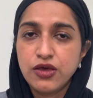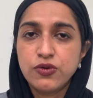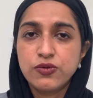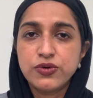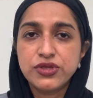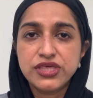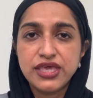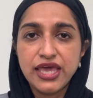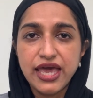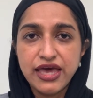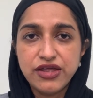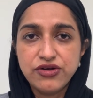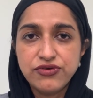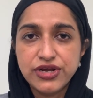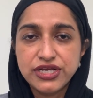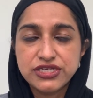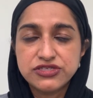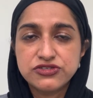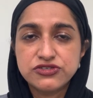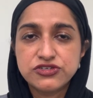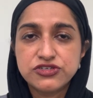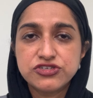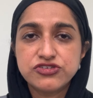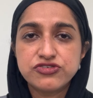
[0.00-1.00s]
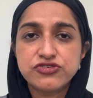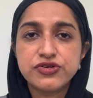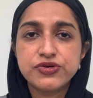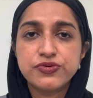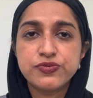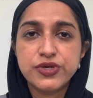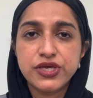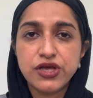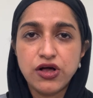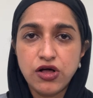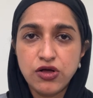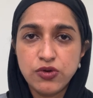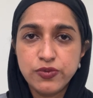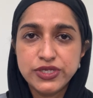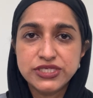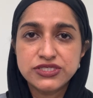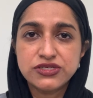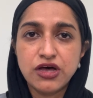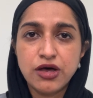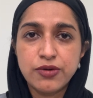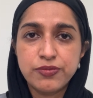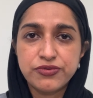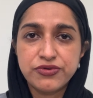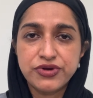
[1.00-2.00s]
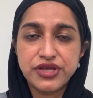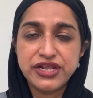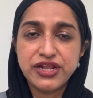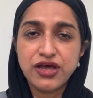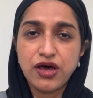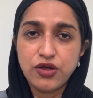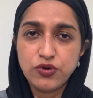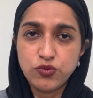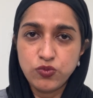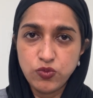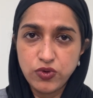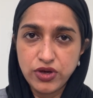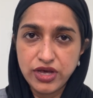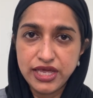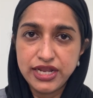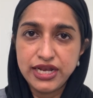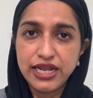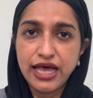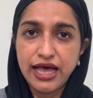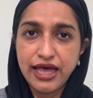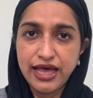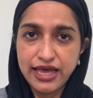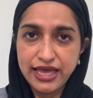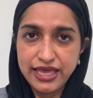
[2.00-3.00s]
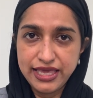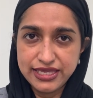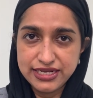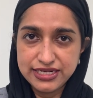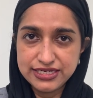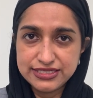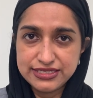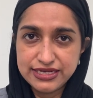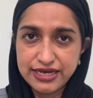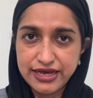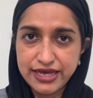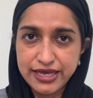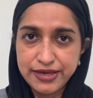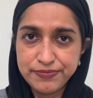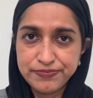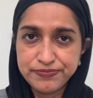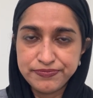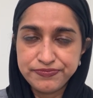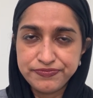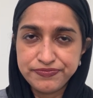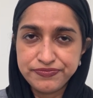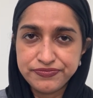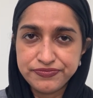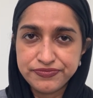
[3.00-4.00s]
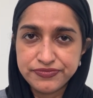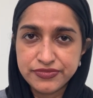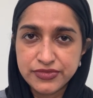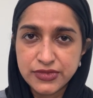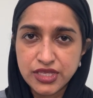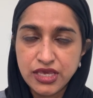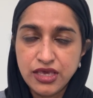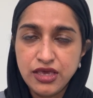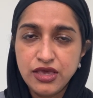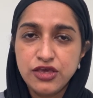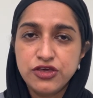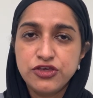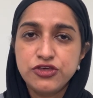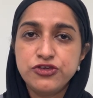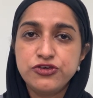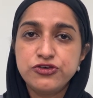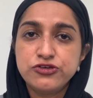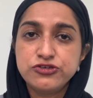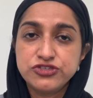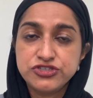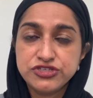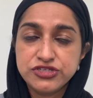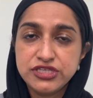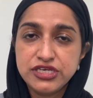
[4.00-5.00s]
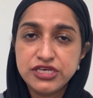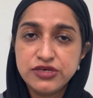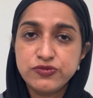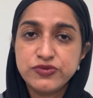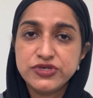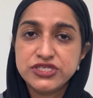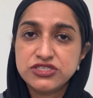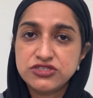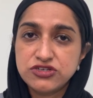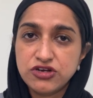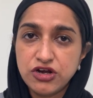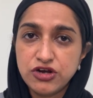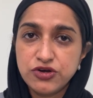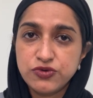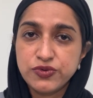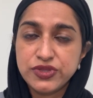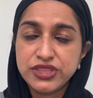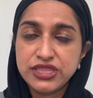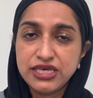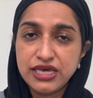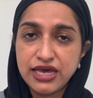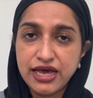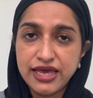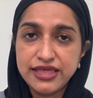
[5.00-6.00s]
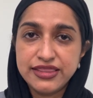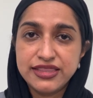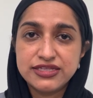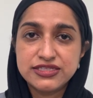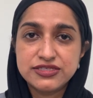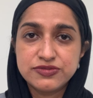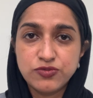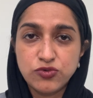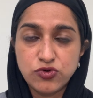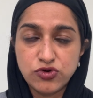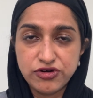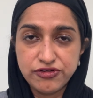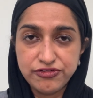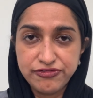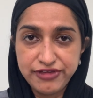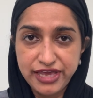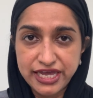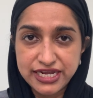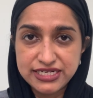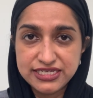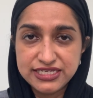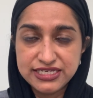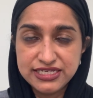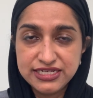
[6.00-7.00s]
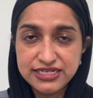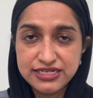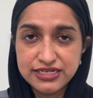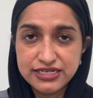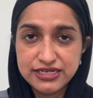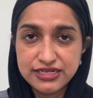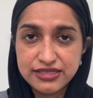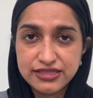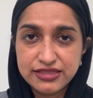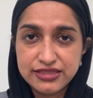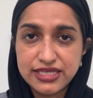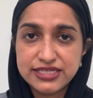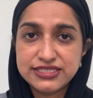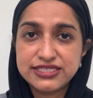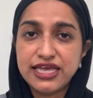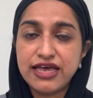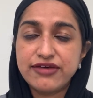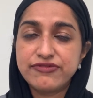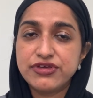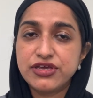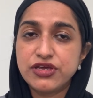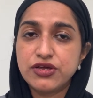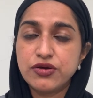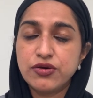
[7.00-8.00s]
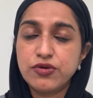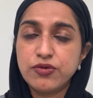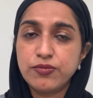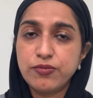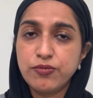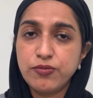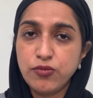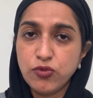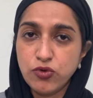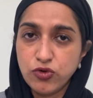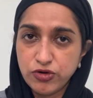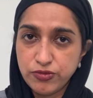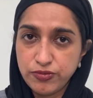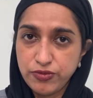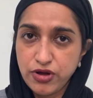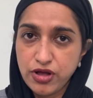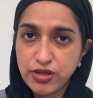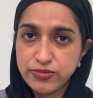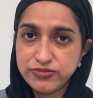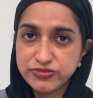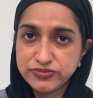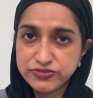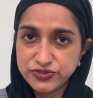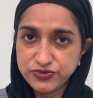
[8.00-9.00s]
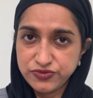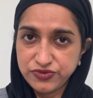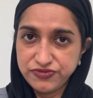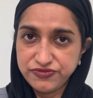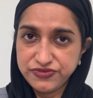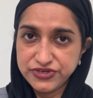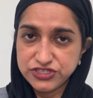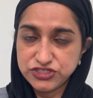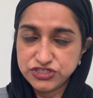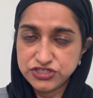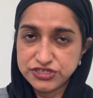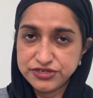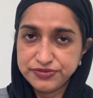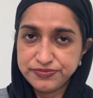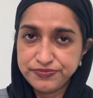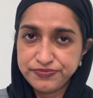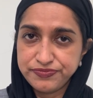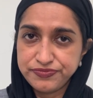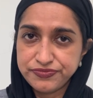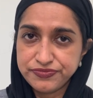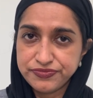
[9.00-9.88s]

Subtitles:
With cataract surgery, we always operate on one eye at a time. Usually we start with the eye that's more affected, that's having more problems with vision.